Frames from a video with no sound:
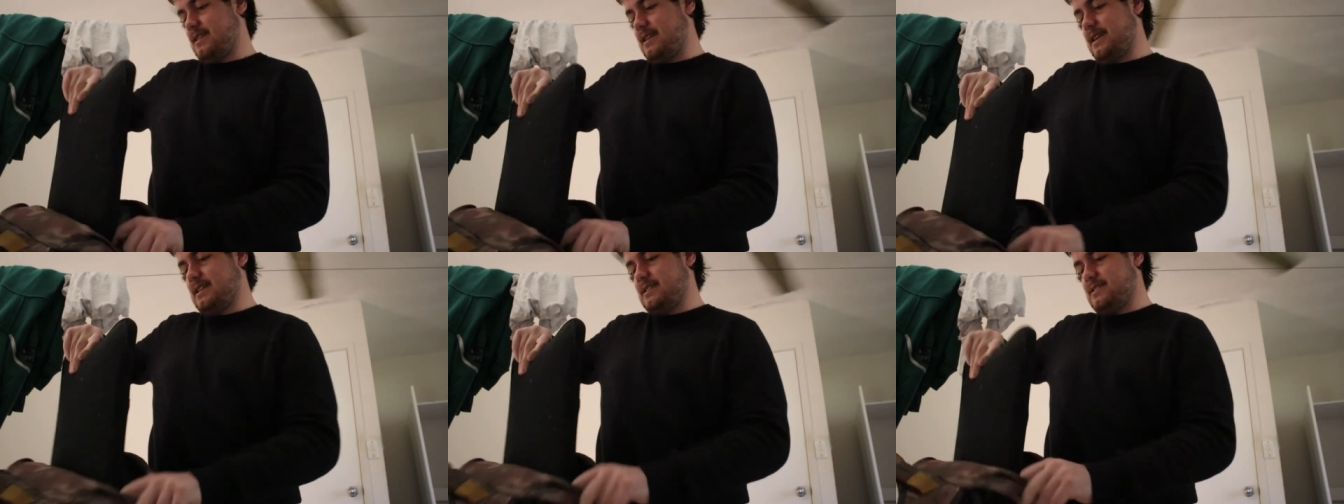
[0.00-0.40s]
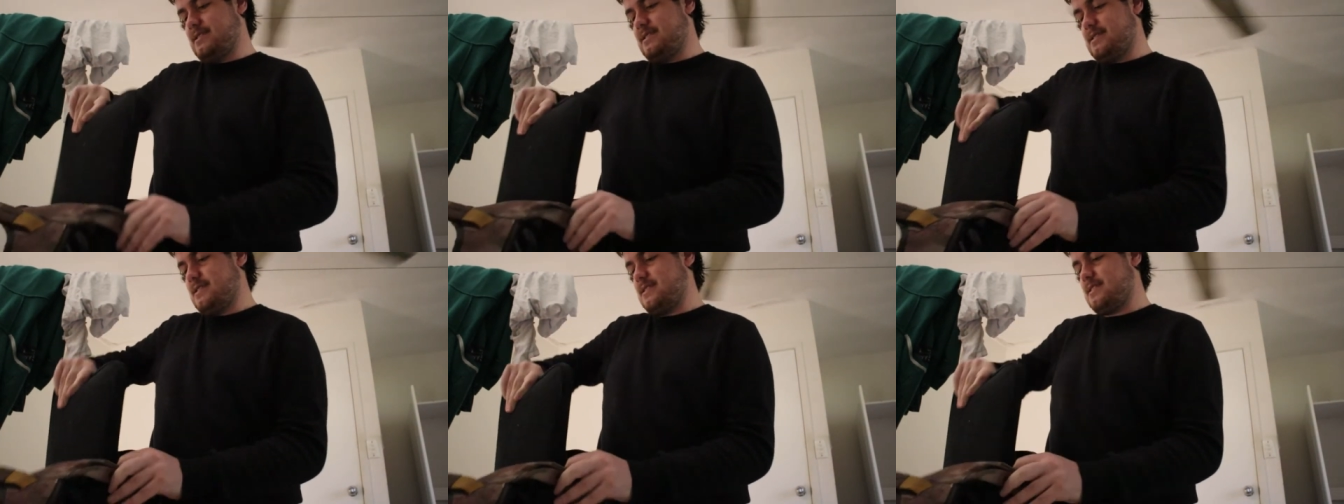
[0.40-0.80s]

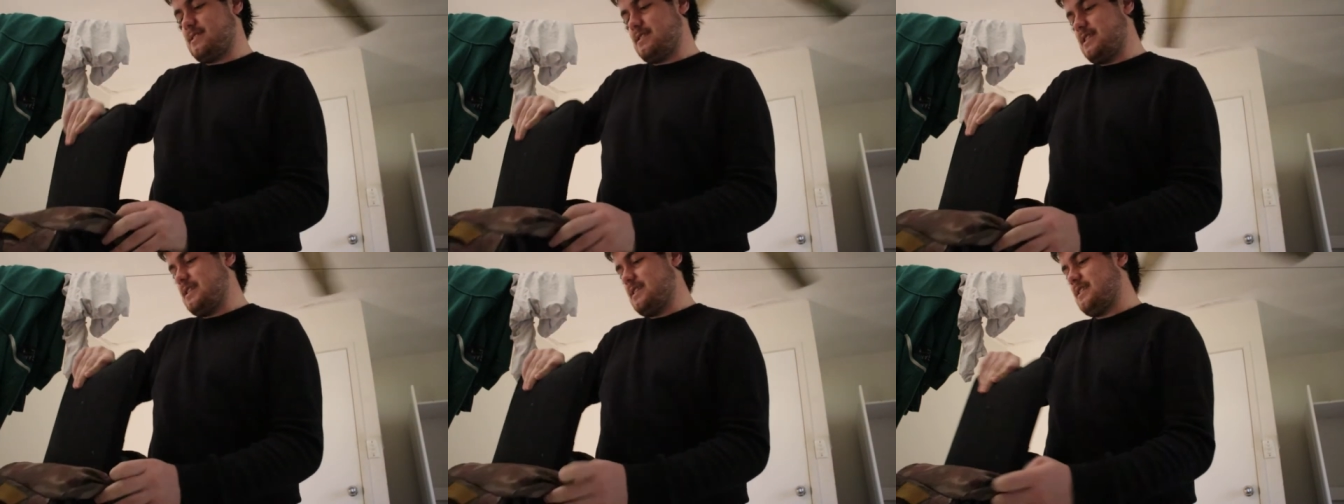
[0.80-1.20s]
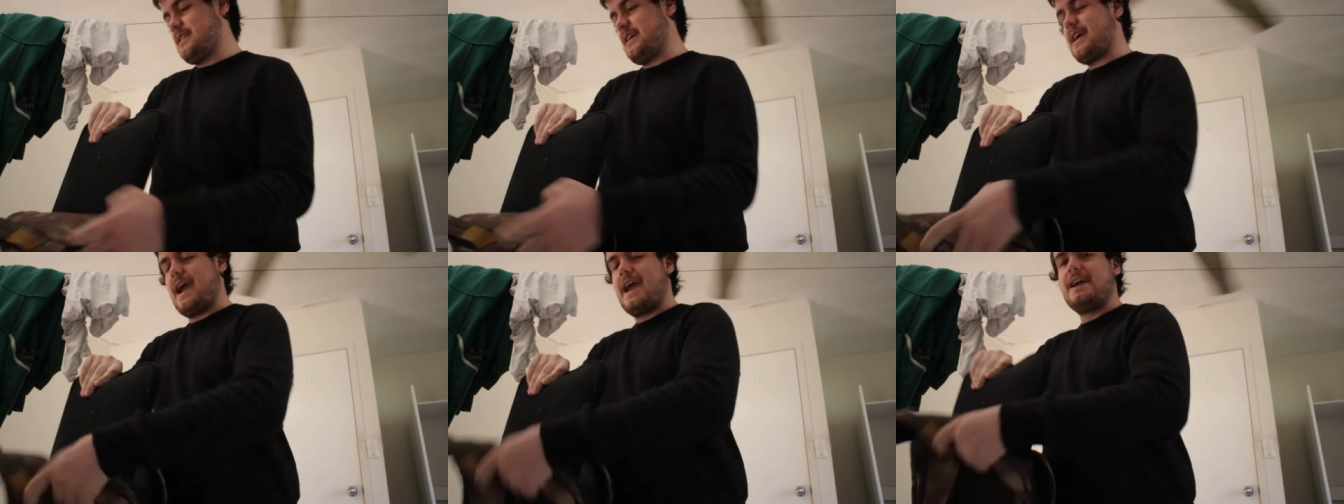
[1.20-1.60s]
It's
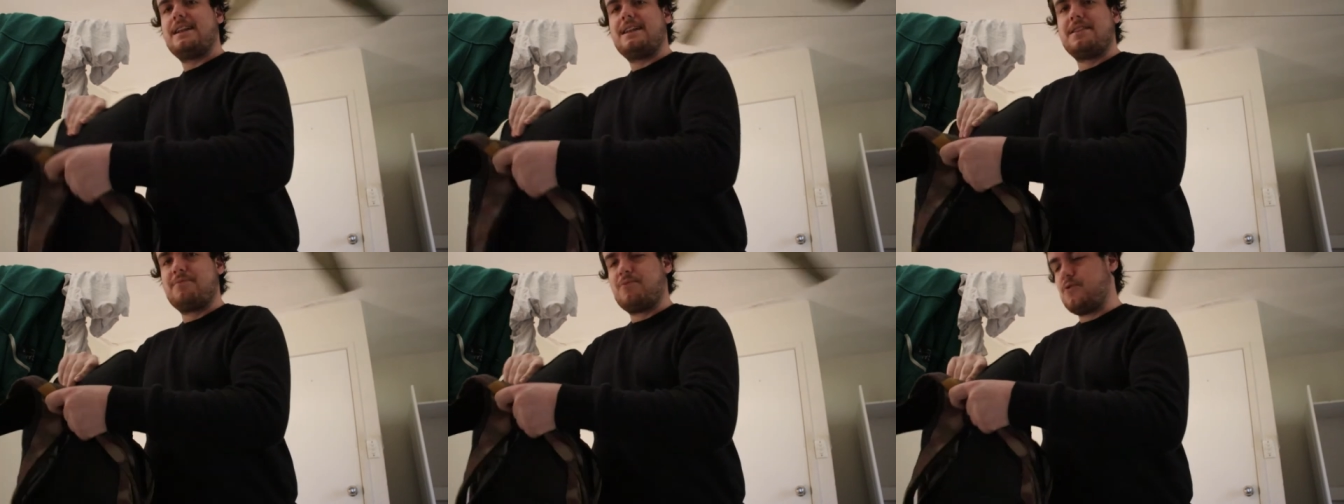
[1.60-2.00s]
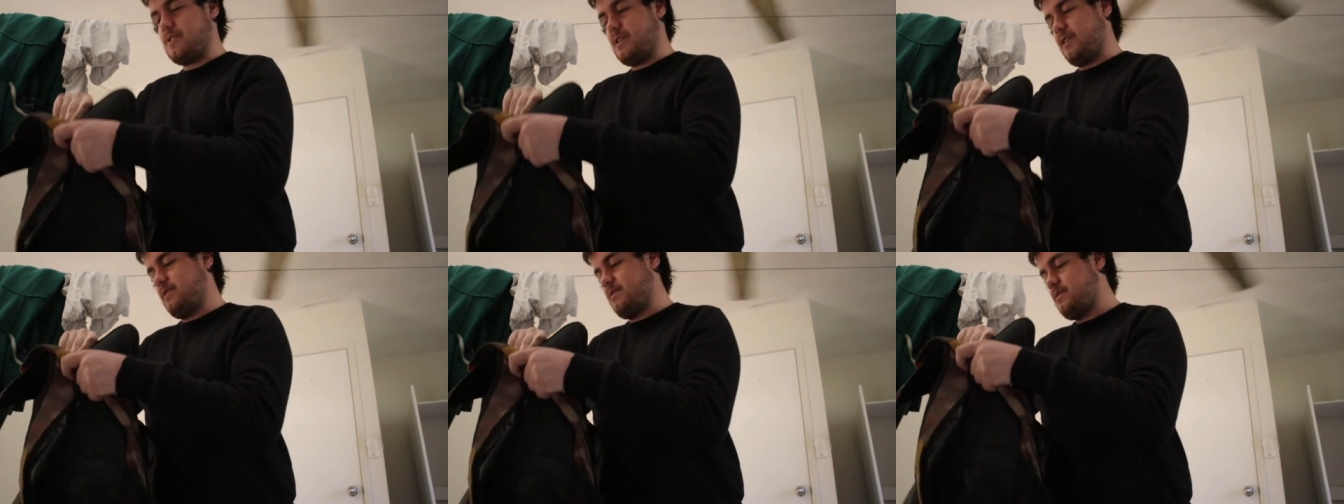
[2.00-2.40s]
like 8 in the
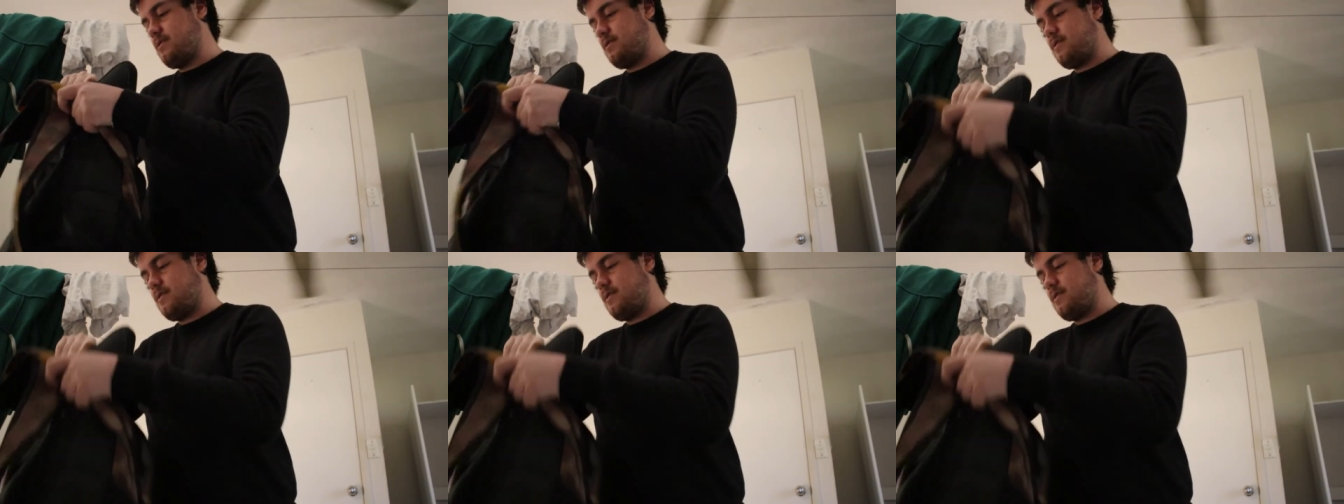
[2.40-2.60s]
morning,